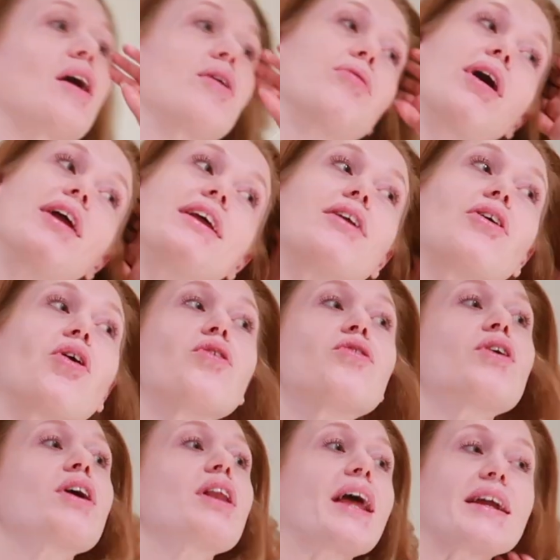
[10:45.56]
run it
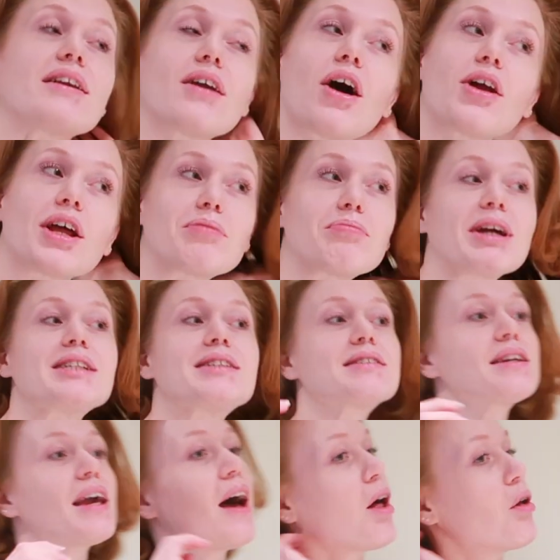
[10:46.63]
over, like not at my
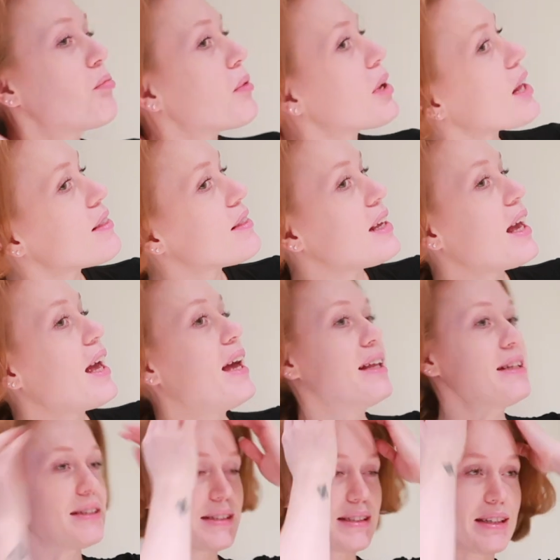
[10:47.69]
scalp, but at the
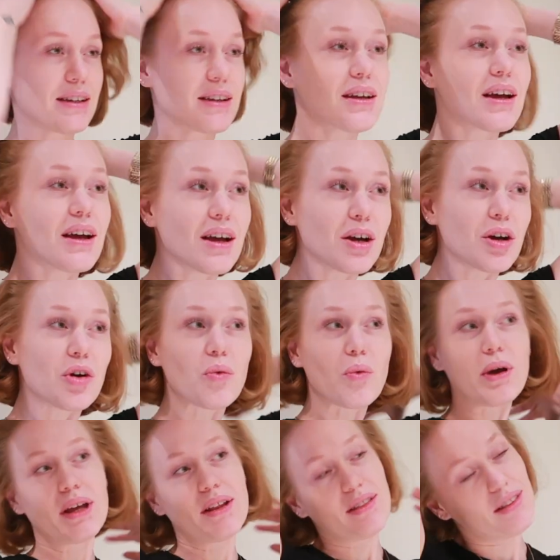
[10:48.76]
ends
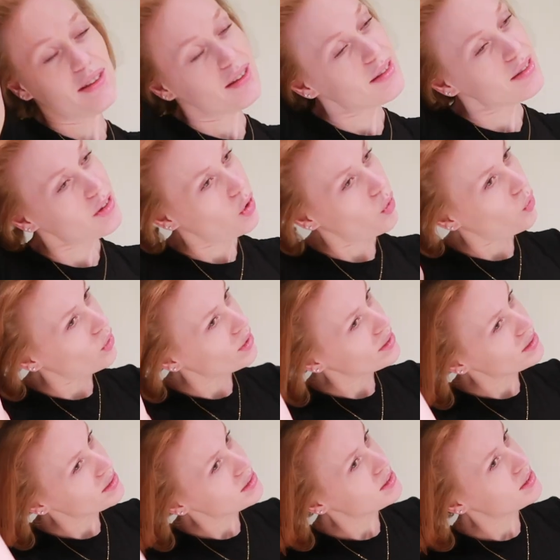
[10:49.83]
with the
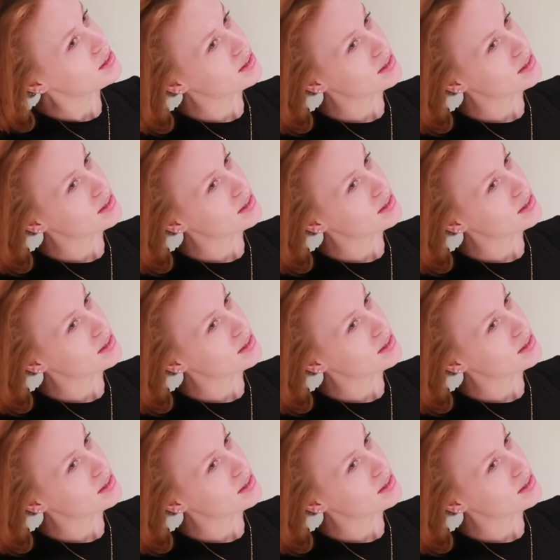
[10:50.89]
oil.